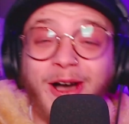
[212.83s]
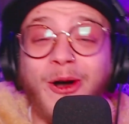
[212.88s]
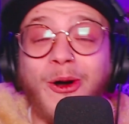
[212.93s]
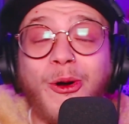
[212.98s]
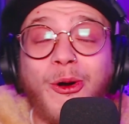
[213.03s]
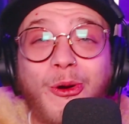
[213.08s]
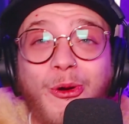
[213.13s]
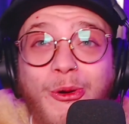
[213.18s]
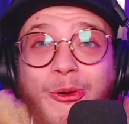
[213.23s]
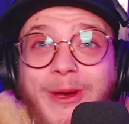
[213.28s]

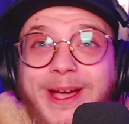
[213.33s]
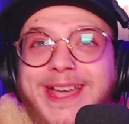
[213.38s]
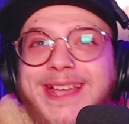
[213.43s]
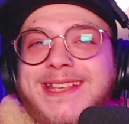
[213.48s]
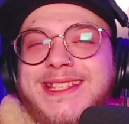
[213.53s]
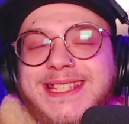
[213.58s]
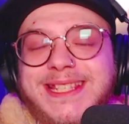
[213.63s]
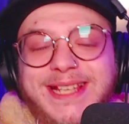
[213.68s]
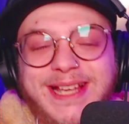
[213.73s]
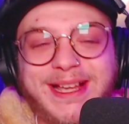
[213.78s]

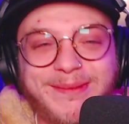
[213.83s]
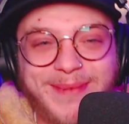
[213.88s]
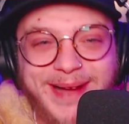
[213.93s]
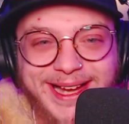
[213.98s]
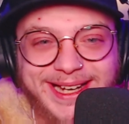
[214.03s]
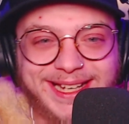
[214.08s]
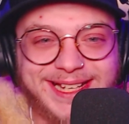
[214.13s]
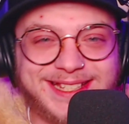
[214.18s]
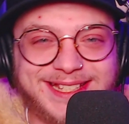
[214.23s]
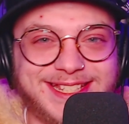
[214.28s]
always
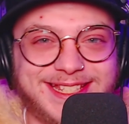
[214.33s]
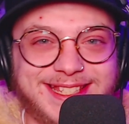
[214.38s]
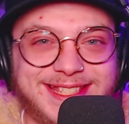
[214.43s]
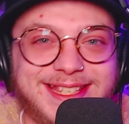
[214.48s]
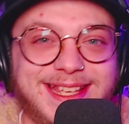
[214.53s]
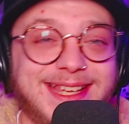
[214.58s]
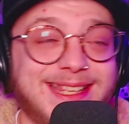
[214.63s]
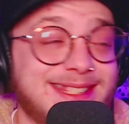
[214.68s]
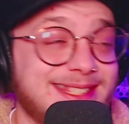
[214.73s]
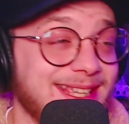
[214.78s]
manages
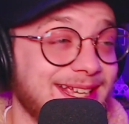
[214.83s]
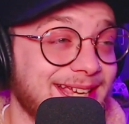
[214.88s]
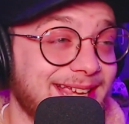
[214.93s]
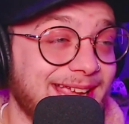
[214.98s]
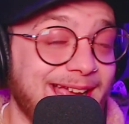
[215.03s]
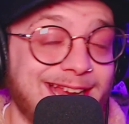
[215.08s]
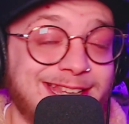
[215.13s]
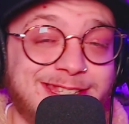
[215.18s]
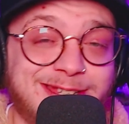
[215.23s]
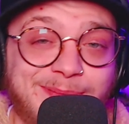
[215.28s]
to
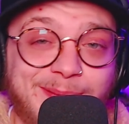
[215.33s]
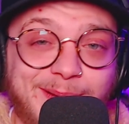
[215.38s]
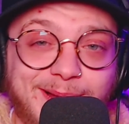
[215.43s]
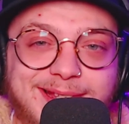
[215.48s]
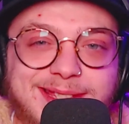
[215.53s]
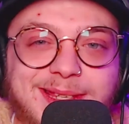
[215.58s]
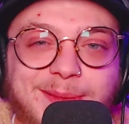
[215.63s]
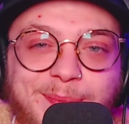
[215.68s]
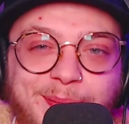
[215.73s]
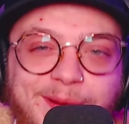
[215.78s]
catch you by
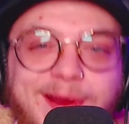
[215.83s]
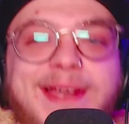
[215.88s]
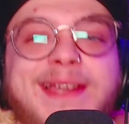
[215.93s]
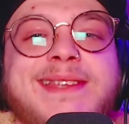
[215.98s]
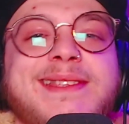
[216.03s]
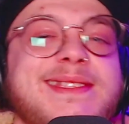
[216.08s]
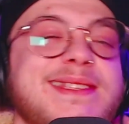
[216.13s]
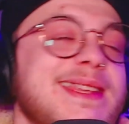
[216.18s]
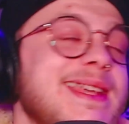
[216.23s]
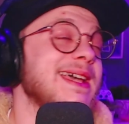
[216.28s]

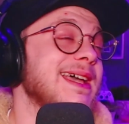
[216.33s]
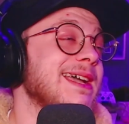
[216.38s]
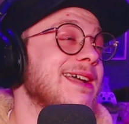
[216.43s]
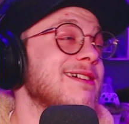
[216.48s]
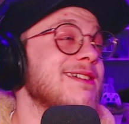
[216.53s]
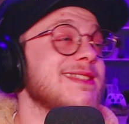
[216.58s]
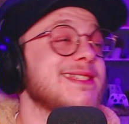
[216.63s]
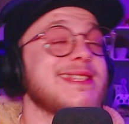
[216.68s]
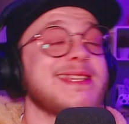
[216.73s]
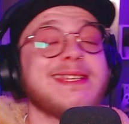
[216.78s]
surprise
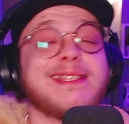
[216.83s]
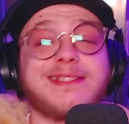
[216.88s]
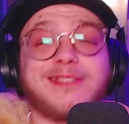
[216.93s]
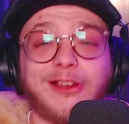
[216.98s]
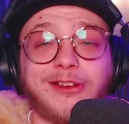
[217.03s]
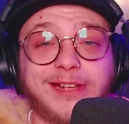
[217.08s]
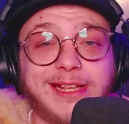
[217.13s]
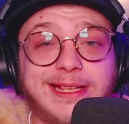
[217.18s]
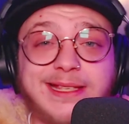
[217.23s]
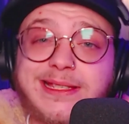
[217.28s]
because these
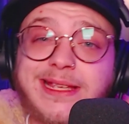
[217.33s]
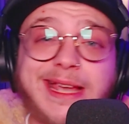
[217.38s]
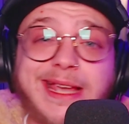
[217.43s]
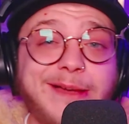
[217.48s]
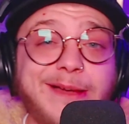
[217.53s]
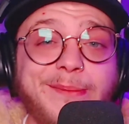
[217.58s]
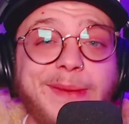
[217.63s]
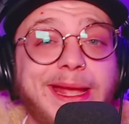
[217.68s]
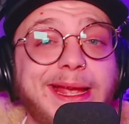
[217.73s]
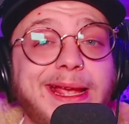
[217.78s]
studies
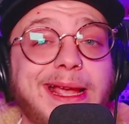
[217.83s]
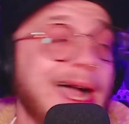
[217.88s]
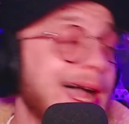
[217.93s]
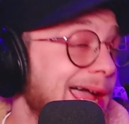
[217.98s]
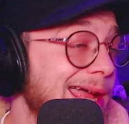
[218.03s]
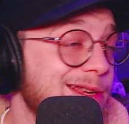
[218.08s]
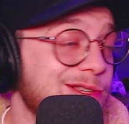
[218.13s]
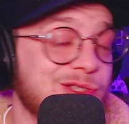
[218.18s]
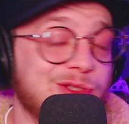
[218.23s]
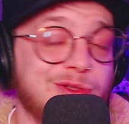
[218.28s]
make
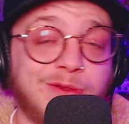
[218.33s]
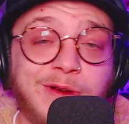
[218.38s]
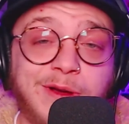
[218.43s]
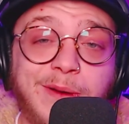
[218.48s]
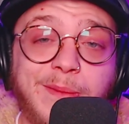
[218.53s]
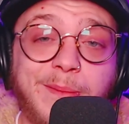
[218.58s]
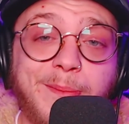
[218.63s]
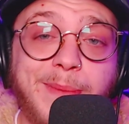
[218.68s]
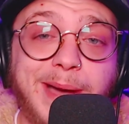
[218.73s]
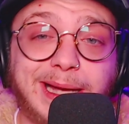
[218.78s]
actual
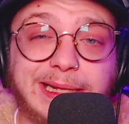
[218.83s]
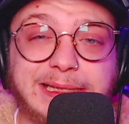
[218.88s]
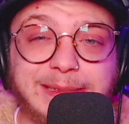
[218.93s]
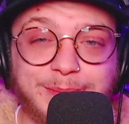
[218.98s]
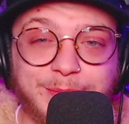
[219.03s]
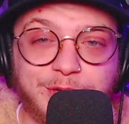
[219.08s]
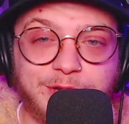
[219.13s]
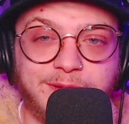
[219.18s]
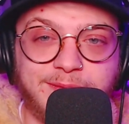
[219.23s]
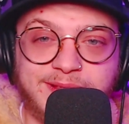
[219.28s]
mad
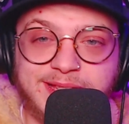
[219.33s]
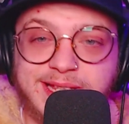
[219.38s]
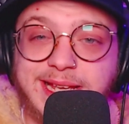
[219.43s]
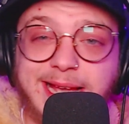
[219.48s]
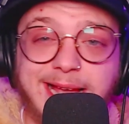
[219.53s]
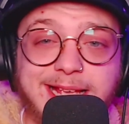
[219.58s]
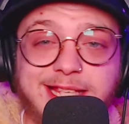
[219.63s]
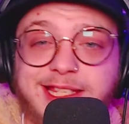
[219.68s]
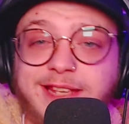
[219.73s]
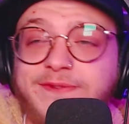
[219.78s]
moves
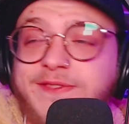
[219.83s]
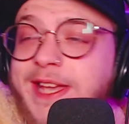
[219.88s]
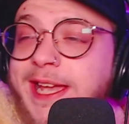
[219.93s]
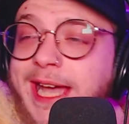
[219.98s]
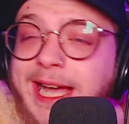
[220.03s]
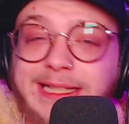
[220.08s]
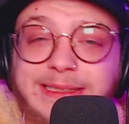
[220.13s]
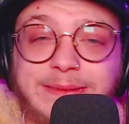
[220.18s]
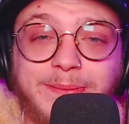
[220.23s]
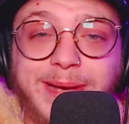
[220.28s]
as if they
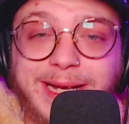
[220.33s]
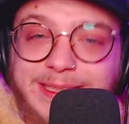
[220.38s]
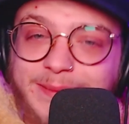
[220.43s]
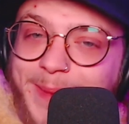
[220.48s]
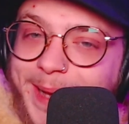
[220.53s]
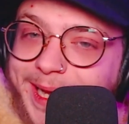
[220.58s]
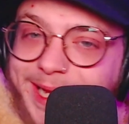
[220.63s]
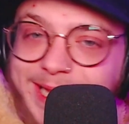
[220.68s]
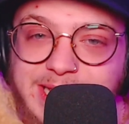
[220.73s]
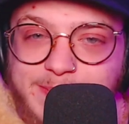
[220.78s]
had mad
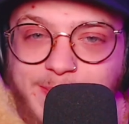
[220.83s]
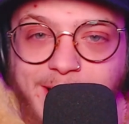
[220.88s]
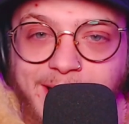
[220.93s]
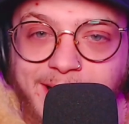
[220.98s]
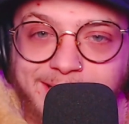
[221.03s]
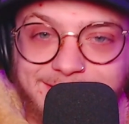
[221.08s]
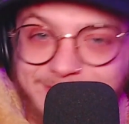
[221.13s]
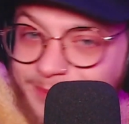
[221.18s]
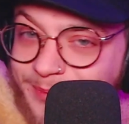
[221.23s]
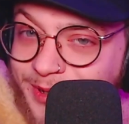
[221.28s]
backings
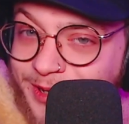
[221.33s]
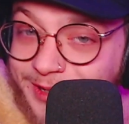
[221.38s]
behind them, bro.